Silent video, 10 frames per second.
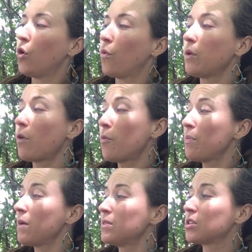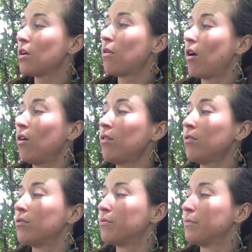We won't be able to go
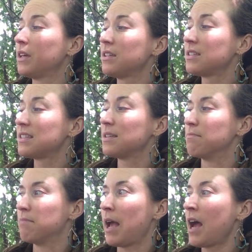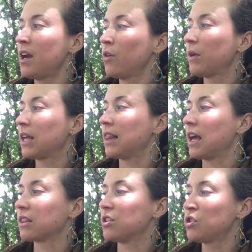home. It doesn't matter. We can
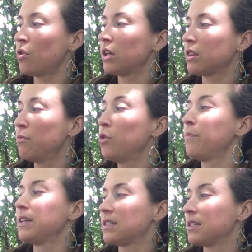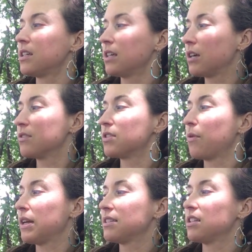lock the door at the moon base until he goes
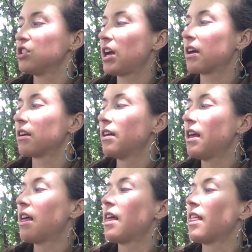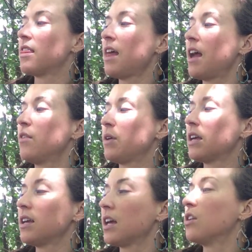away, said Jack. Then we
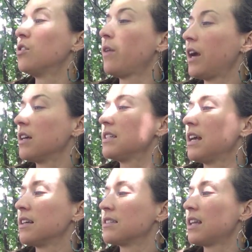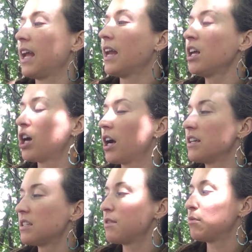can get new air tanks. Annie
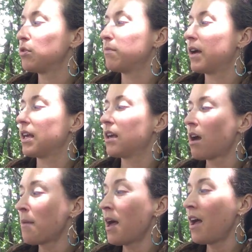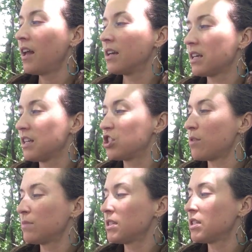hurried to the moon buggy. Come on! He
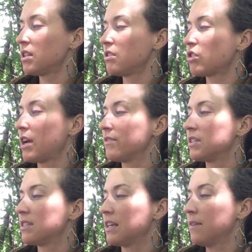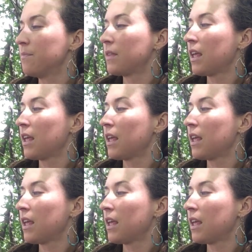jumped into the driver's seat.